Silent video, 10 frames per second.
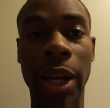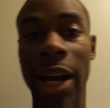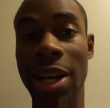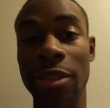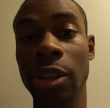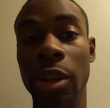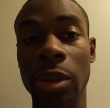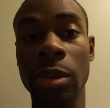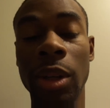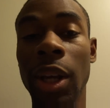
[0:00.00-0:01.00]
honestly
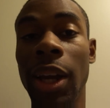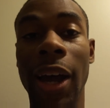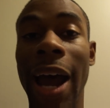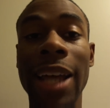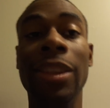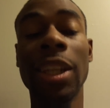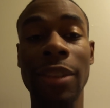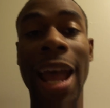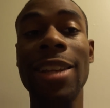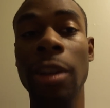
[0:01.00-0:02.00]
though, I
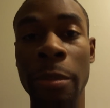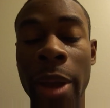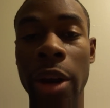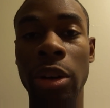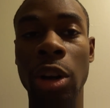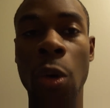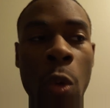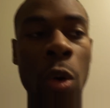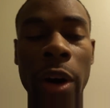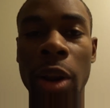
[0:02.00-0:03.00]
think that's a better
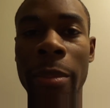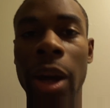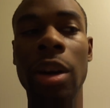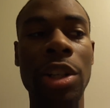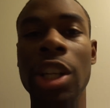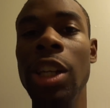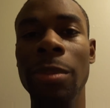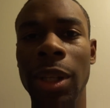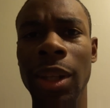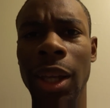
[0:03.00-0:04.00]
award and a better
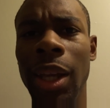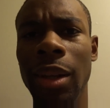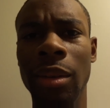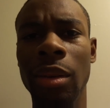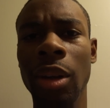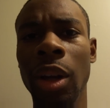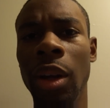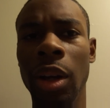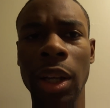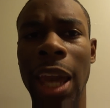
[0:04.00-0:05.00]
achievement than getting
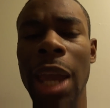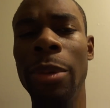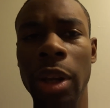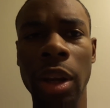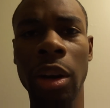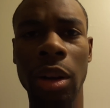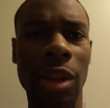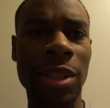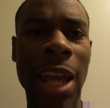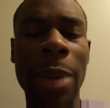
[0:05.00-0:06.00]
Game of the Year,
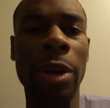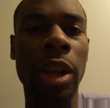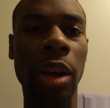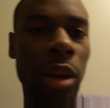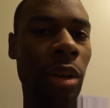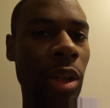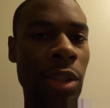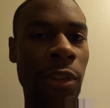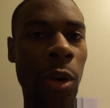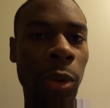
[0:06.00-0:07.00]
because Game of the Year
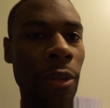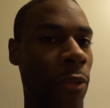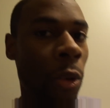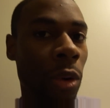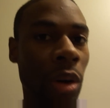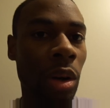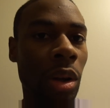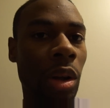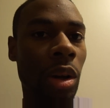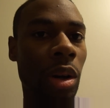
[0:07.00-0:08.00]
is only for
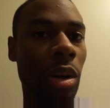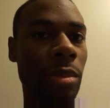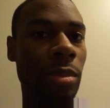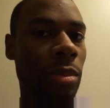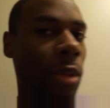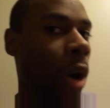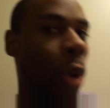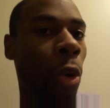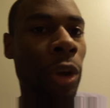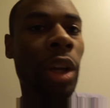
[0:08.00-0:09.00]
a
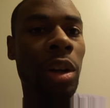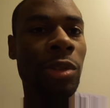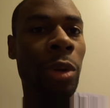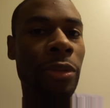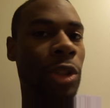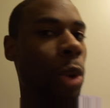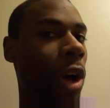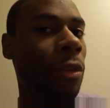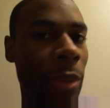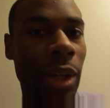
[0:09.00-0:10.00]
whole year. It's only for
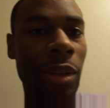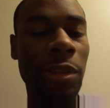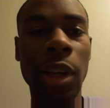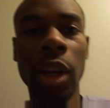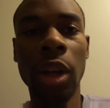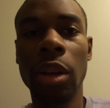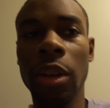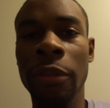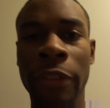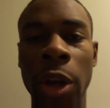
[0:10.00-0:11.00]
12 months.
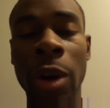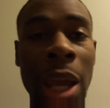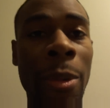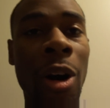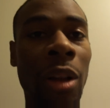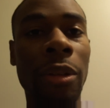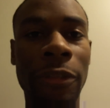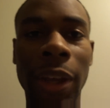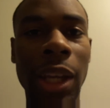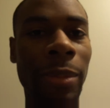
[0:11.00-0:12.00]
Video Game Hall of
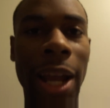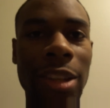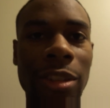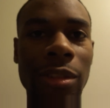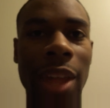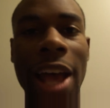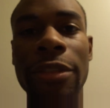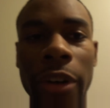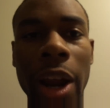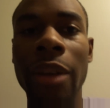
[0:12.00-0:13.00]
Fame, that's
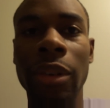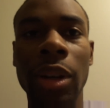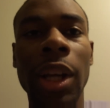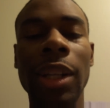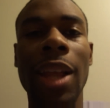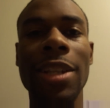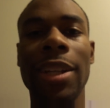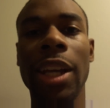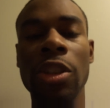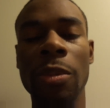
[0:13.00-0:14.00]
forever.
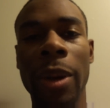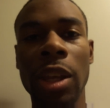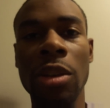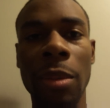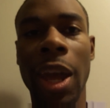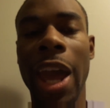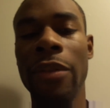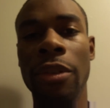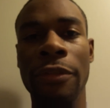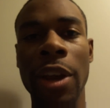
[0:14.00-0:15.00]
That's like you may
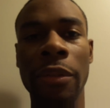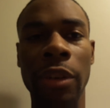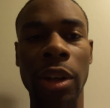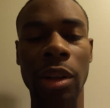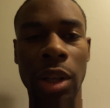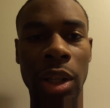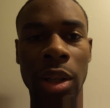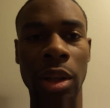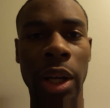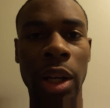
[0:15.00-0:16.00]
have your favorite
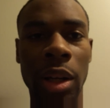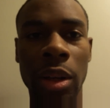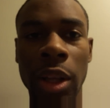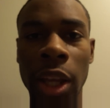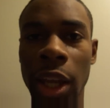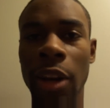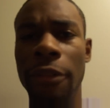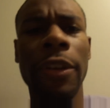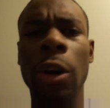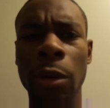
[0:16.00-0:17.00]

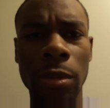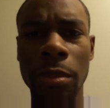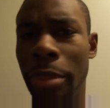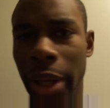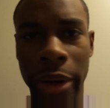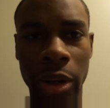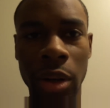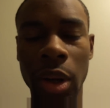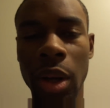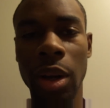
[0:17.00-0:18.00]
NFL
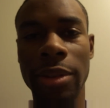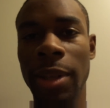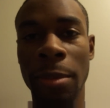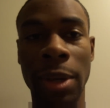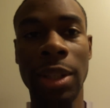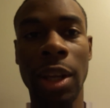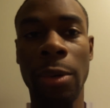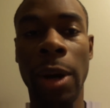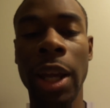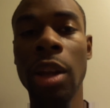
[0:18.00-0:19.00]
player or something like
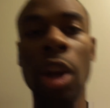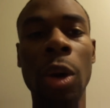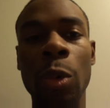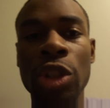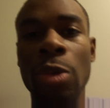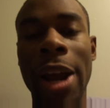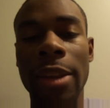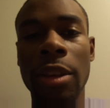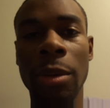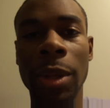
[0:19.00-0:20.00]
that, right? Would you
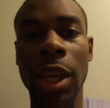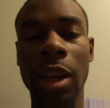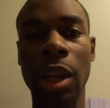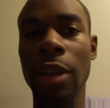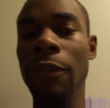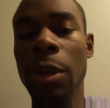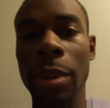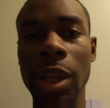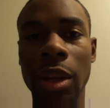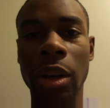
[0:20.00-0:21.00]
rather them get
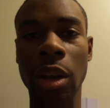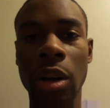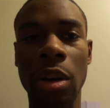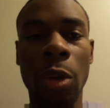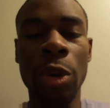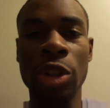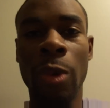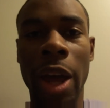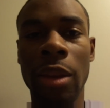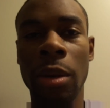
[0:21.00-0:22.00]
MVP of the year, or would
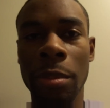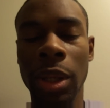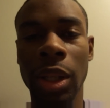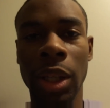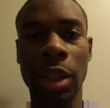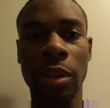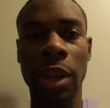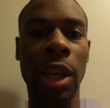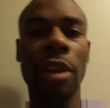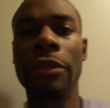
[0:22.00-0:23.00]
you rather them be in
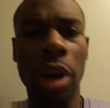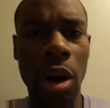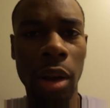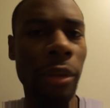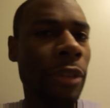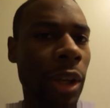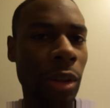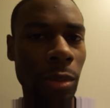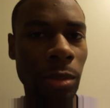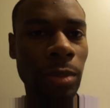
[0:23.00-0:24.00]
the NFL Hall of
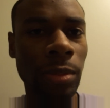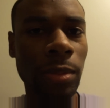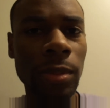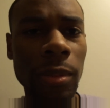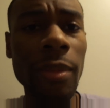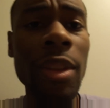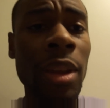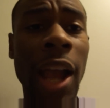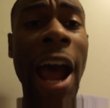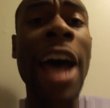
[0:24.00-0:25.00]
Fame?
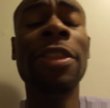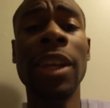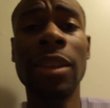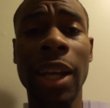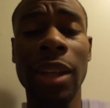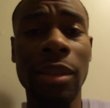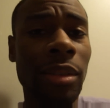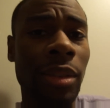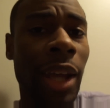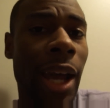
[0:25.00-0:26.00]
I think
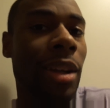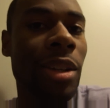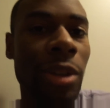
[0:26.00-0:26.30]
that